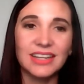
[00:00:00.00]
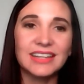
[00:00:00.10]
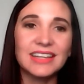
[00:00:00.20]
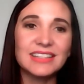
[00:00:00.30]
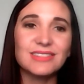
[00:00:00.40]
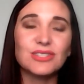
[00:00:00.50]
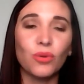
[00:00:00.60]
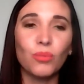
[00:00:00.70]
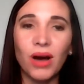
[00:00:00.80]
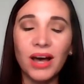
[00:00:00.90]
It is
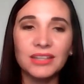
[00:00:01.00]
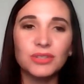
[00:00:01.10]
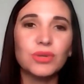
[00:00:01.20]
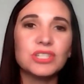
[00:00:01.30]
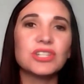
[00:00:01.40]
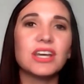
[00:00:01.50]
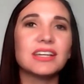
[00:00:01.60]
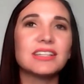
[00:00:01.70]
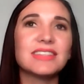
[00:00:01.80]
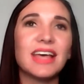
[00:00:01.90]
your mind, which
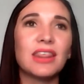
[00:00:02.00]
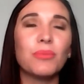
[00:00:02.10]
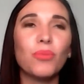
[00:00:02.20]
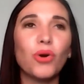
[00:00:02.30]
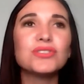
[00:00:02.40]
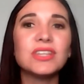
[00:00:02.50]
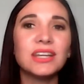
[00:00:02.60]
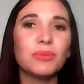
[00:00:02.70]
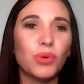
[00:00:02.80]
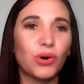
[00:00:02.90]
is the most
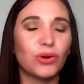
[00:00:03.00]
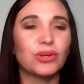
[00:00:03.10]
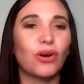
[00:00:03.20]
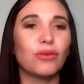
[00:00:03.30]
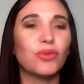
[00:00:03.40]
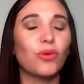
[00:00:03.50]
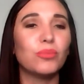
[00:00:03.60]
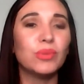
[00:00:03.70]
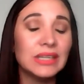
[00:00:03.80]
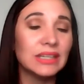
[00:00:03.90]
inner part of your
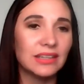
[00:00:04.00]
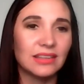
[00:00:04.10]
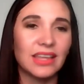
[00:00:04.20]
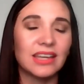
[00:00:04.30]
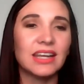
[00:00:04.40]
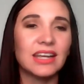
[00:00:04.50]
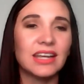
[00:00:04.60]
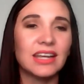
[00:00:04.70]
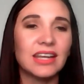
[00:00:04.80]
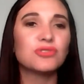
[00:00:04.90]
being that is